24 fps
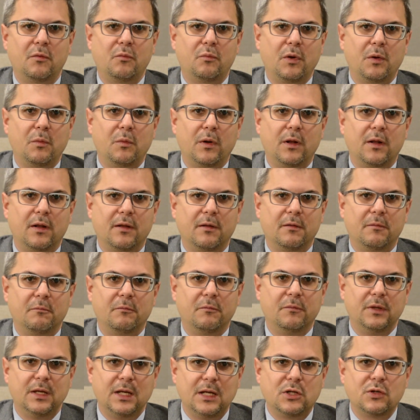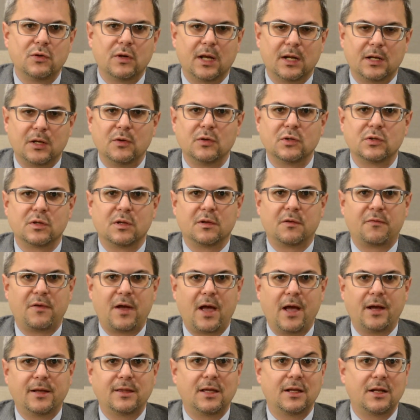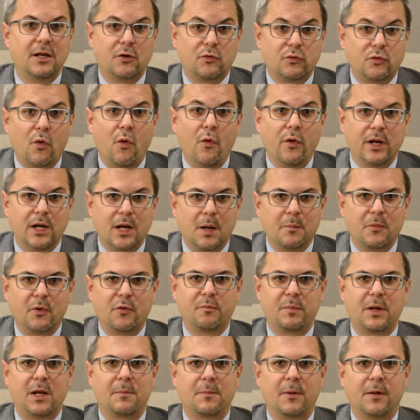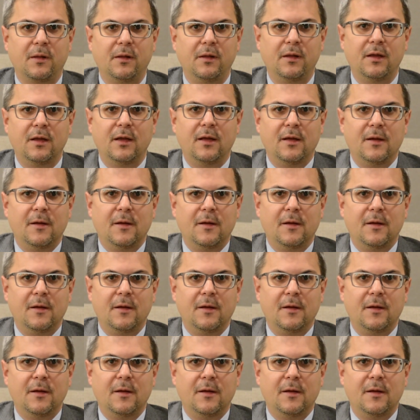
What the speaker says: we will need to get used to the fact that a growing number of people